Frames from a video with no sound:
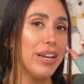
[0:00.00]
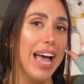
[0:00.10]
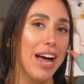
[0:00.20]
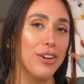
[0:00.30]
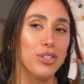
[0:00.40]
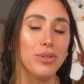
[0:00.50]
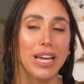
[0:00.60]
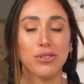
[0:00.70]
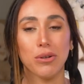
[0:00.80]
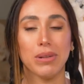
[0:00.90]
how did you
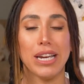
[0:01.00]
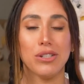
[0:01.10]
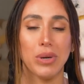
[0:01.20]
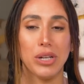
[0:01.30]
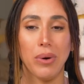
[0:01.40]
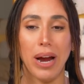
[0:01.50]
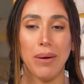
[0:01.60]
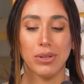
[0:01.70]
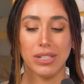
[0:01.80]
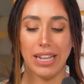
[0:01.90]
get to a place where you were
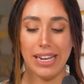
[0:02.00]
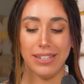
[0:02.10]
able to like